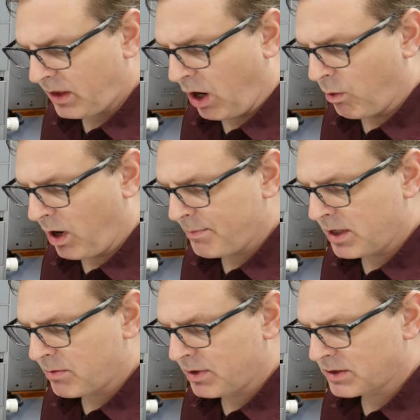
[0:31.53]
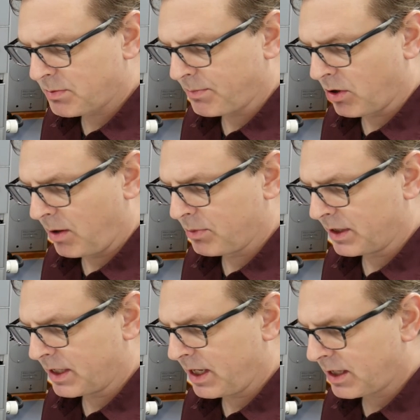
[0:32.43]
a watt meter must be
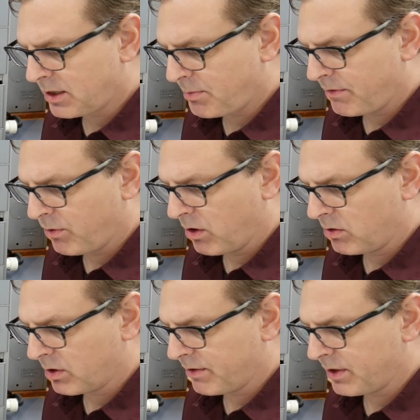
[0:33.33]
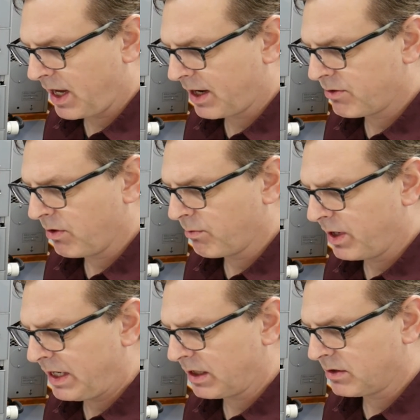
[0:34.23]
properly connected before it will give an accurate
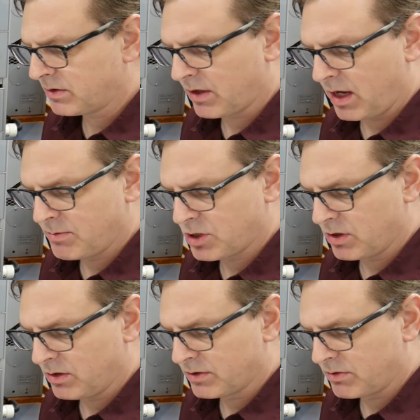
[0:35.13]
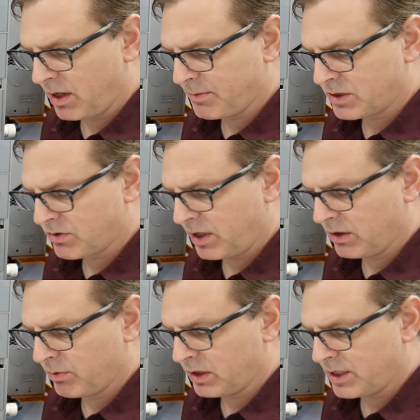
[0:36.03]
reading. This lab should also
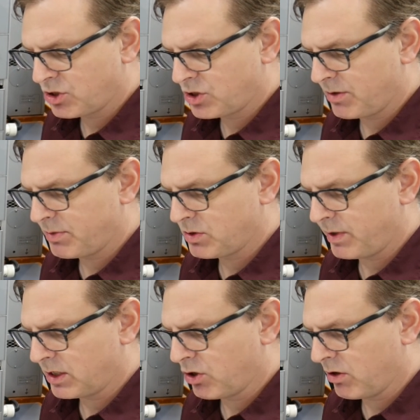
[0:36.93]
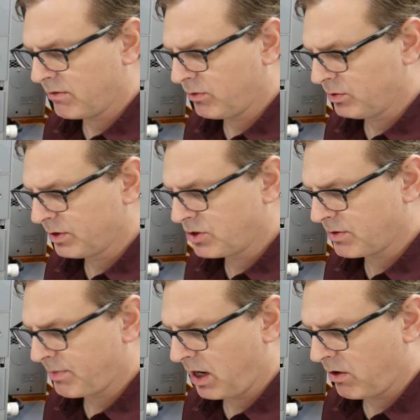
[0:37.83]
demonstrate the relationship between current voltage
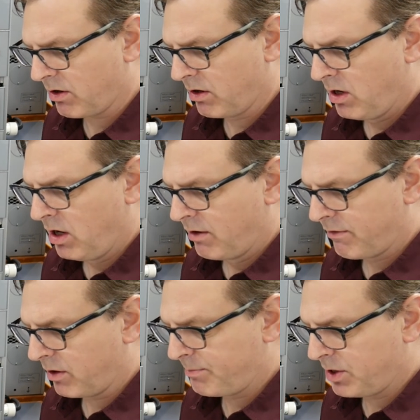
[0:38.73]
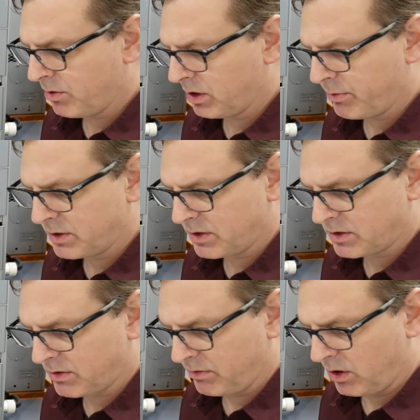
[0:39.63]
and power for a purely
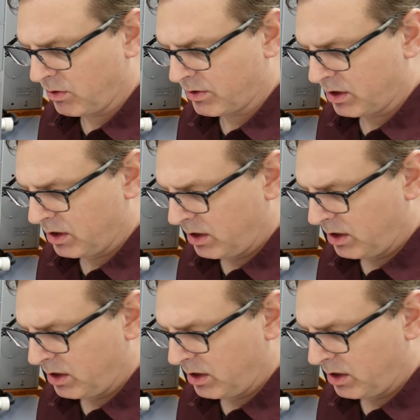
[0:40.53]
resistive load.